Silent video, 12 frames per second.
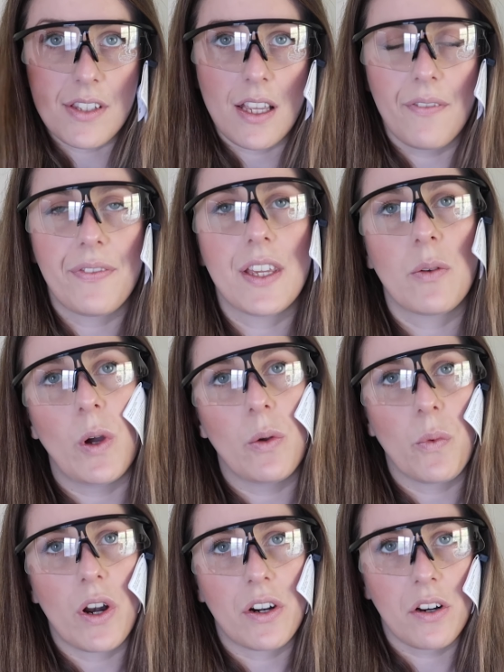something
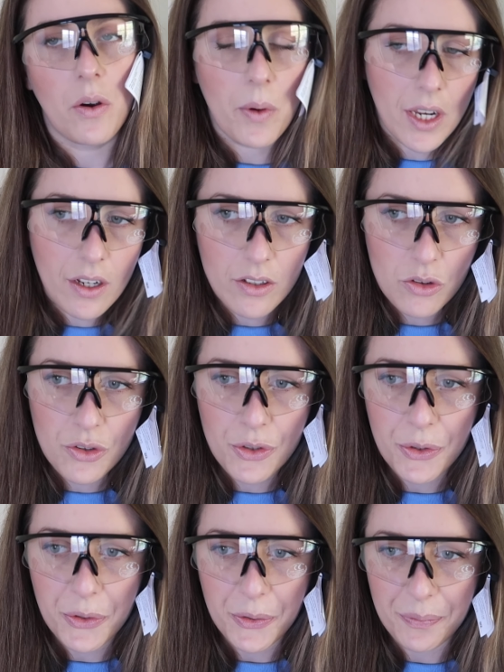when we are going
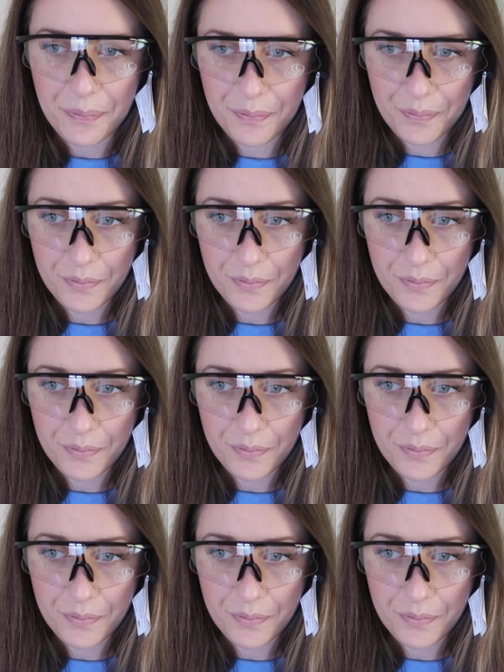to